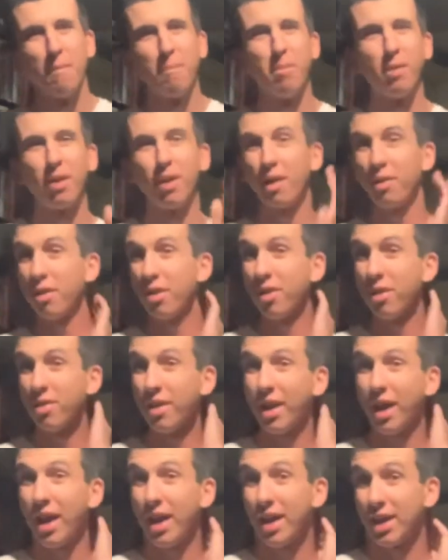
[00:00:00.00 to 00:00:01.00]
But other than
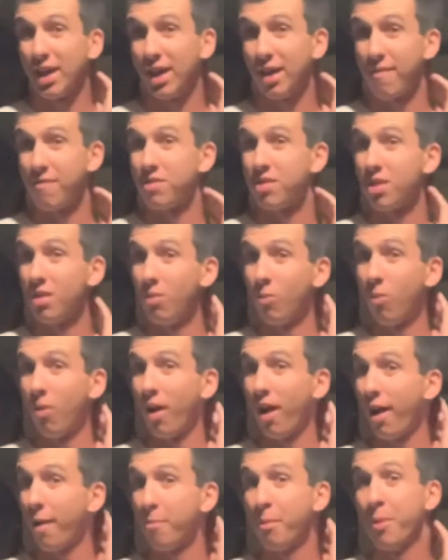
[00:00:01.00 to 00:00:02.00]
that, I can't see
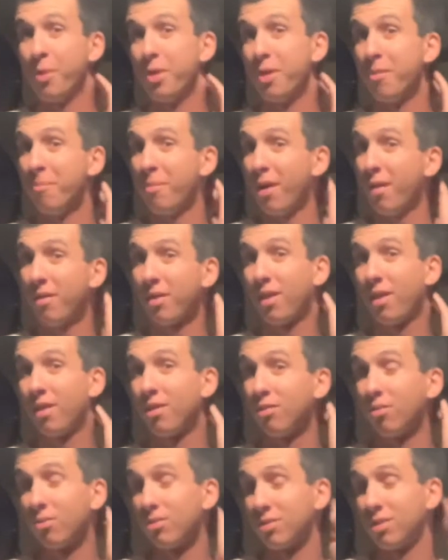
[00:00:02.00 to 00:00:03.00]
why. But the
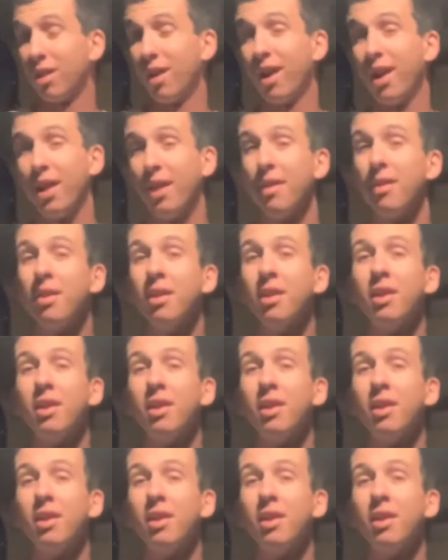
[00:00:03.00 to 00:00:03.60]
Americans was on it.